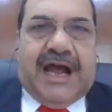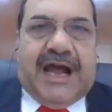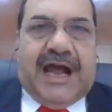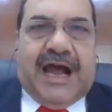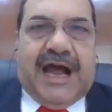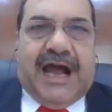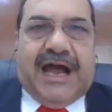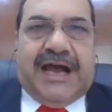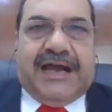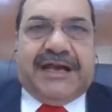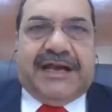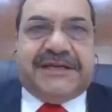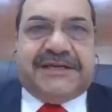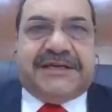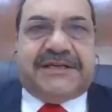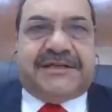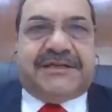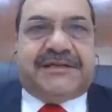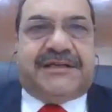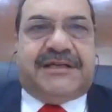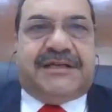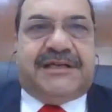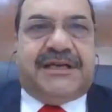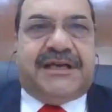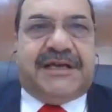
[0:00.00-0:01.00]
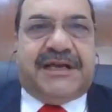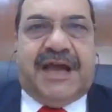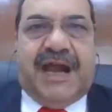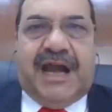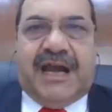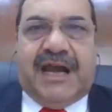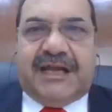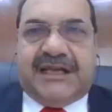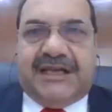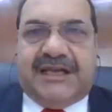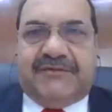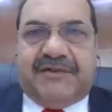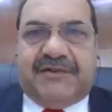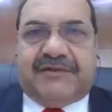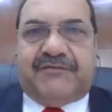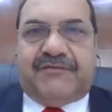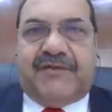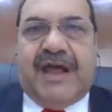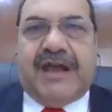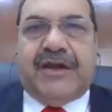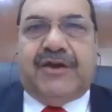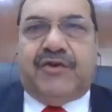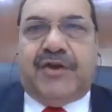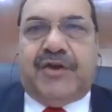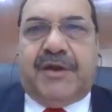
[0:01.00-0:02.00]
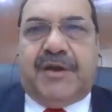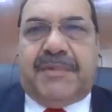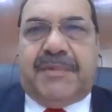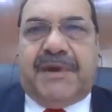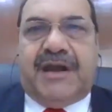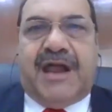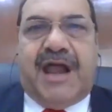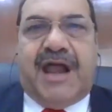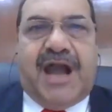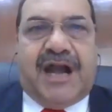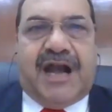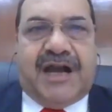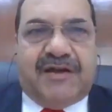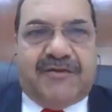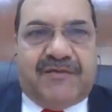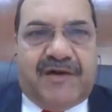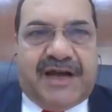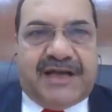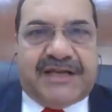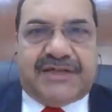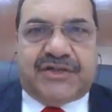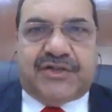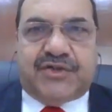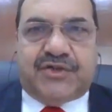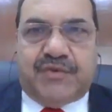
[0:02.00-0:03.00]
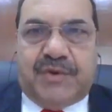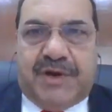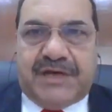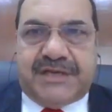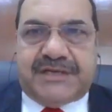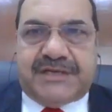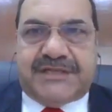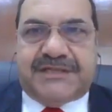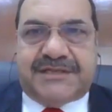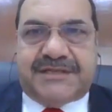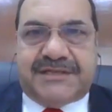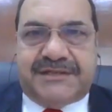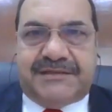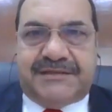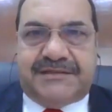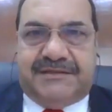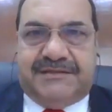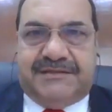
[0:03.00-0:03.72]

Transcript: and he had given valuable advice to us